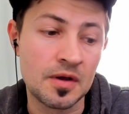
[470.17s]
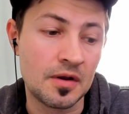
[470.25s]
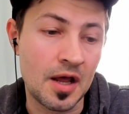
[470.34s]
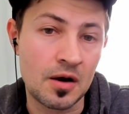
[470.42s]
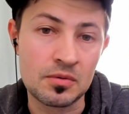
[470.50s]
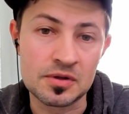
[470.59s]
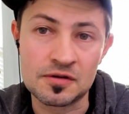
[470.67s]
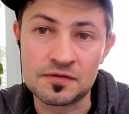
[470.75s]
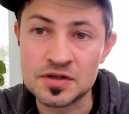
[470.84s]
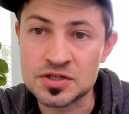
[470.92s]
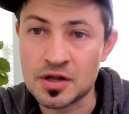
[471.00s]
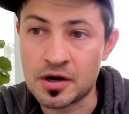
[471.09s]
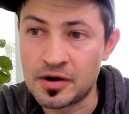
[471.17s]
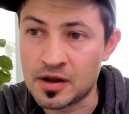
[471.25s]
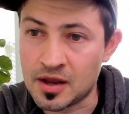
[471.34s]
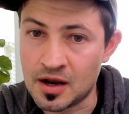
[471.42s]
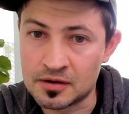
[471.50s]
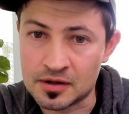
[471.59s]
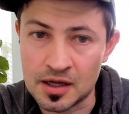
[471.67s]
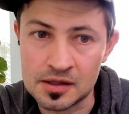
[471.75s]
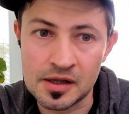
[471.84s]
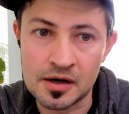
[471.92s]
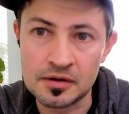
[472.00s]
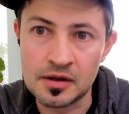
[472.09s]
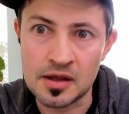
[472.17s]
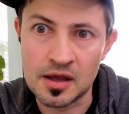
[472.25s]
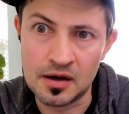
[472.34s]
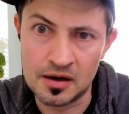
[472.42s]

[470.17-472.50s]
Now with the Visionary account, I literally get